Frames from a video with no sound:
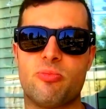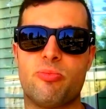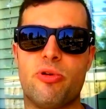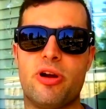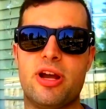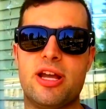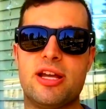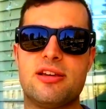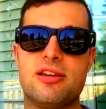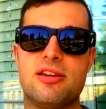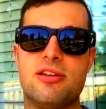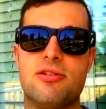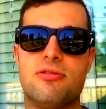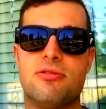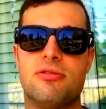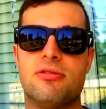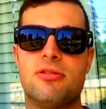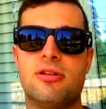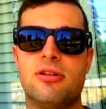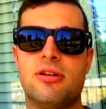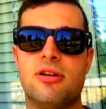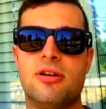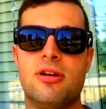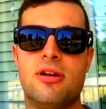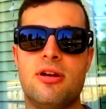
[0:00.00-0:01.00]
or break you.
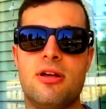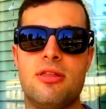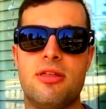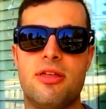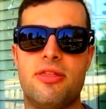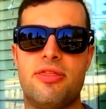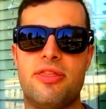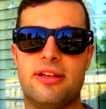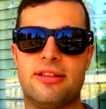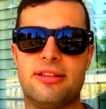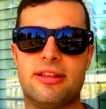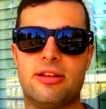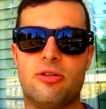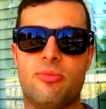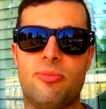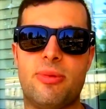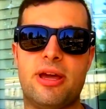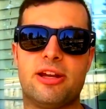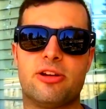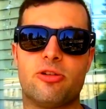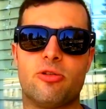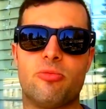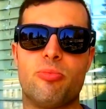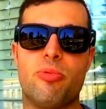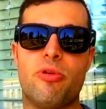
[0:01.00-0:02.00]
The thing that'll
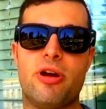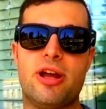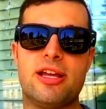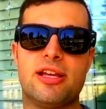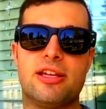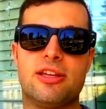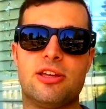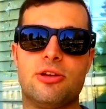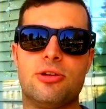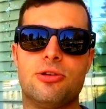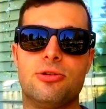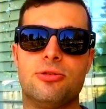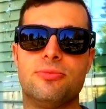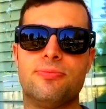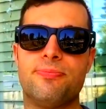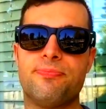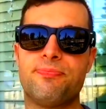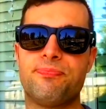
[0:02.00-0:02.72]
make or break you